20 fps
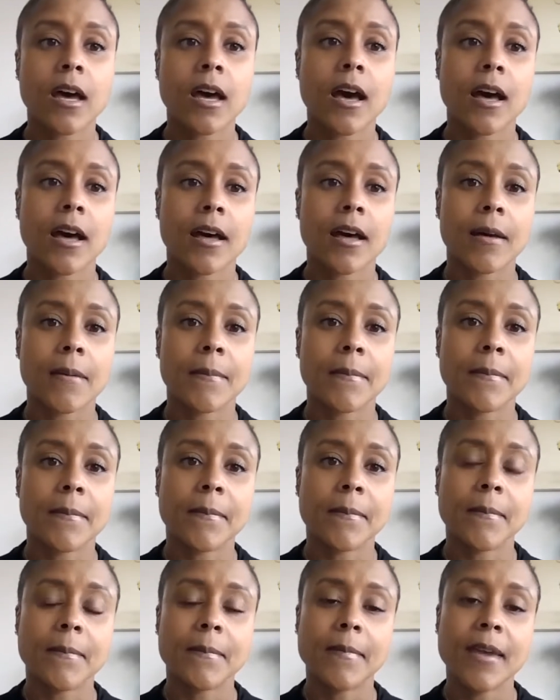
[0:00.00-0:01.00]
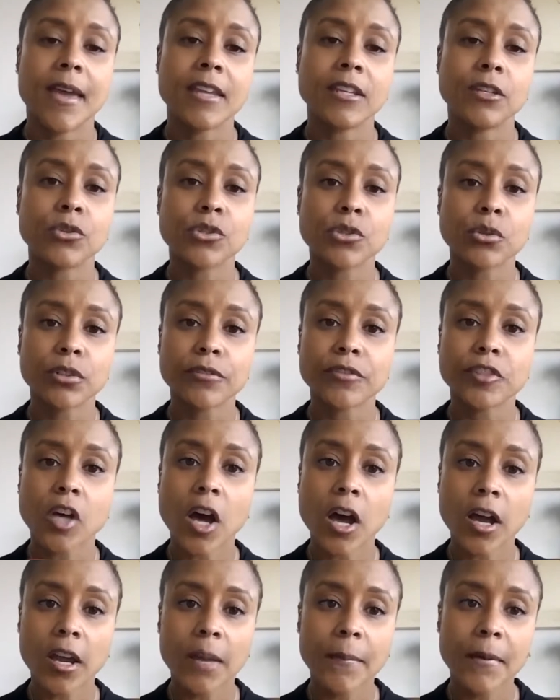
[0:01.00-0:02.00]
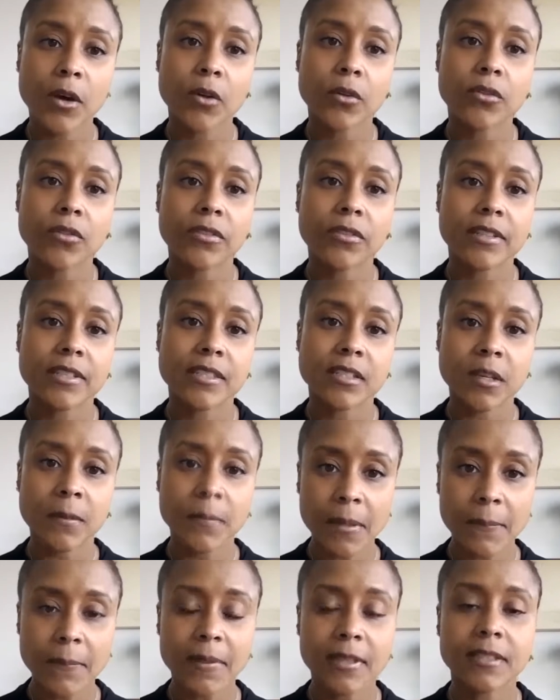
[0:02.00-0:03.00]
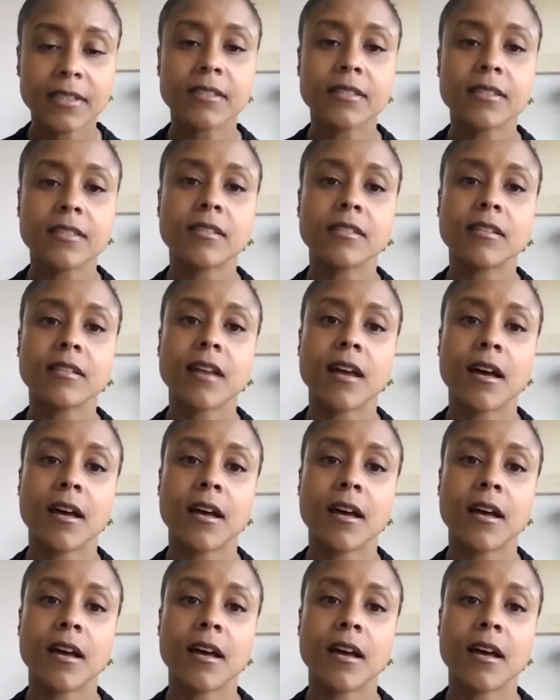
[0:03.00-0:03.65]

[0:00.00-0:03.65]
And you sort of talk about these commitments